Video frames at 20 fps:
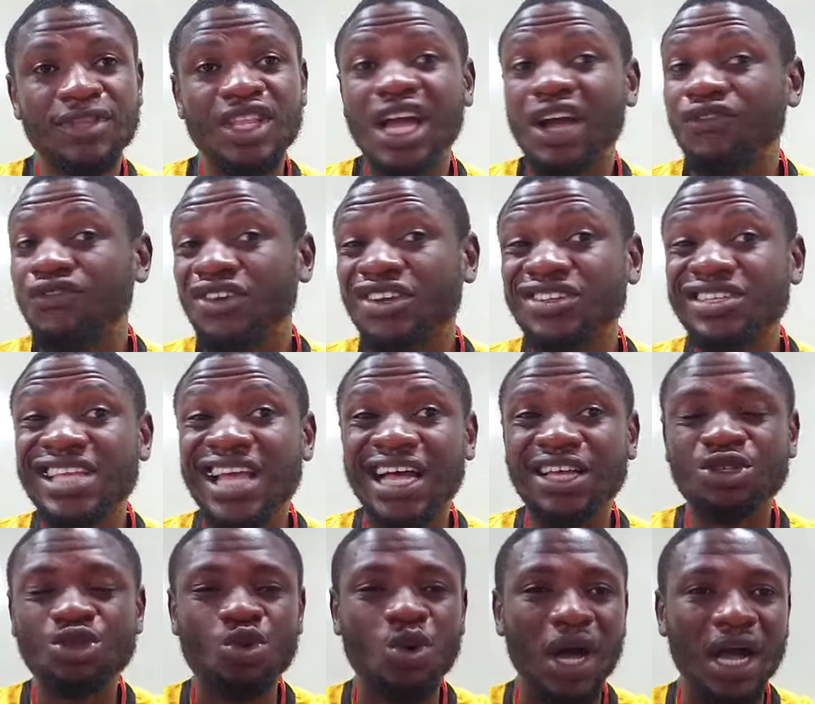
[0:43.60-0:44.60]
they have lead
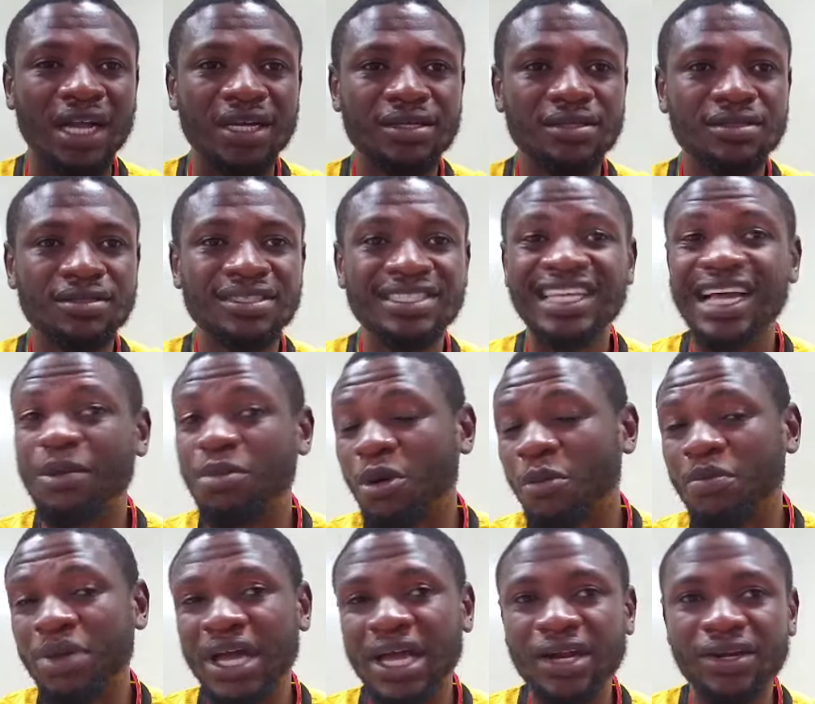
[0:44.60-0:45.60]
their squad, they are
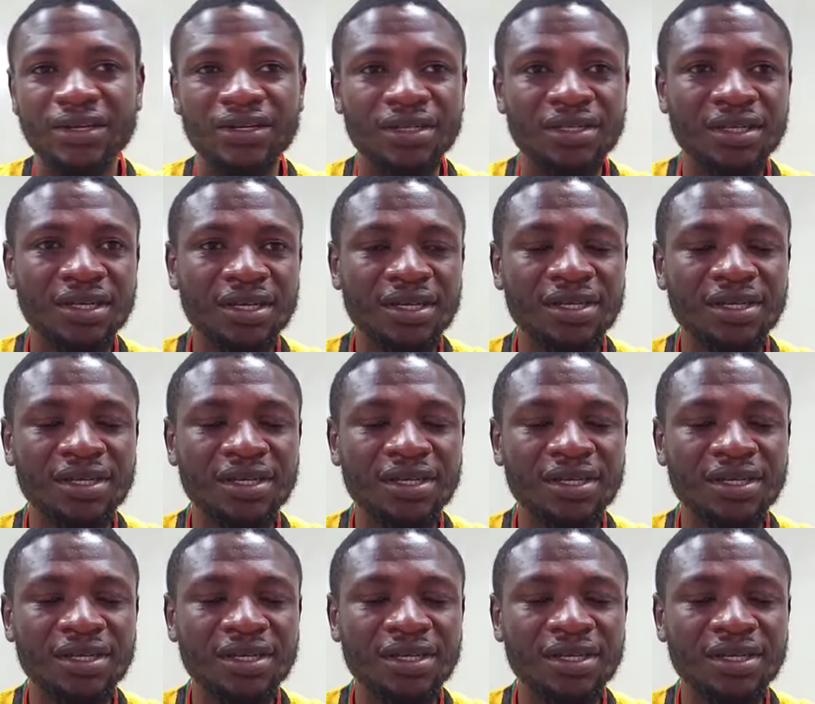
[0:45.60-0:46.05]
preparing,